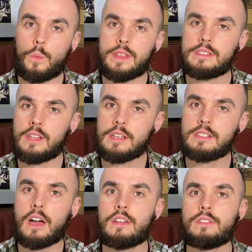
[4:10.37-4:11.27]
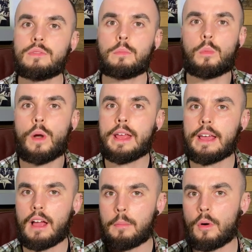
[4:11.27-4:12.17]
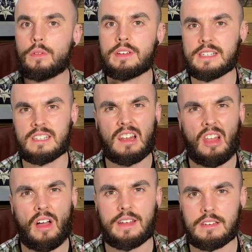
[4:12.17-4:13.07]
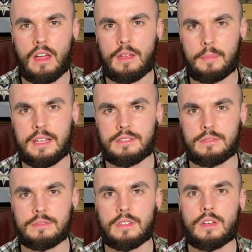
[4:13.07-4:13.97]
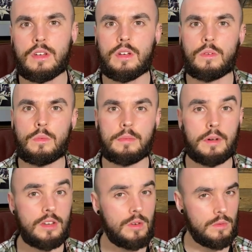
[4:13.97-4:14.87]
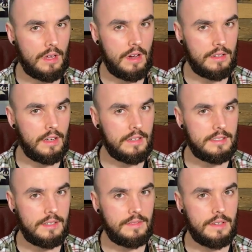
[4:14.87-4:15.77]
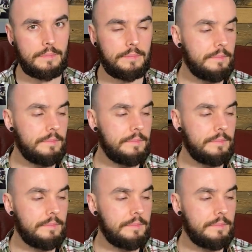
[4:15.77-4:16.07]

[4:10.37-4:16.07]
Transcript: with this nice kind of breaking up of his light, light metals with my new dark, dark silver.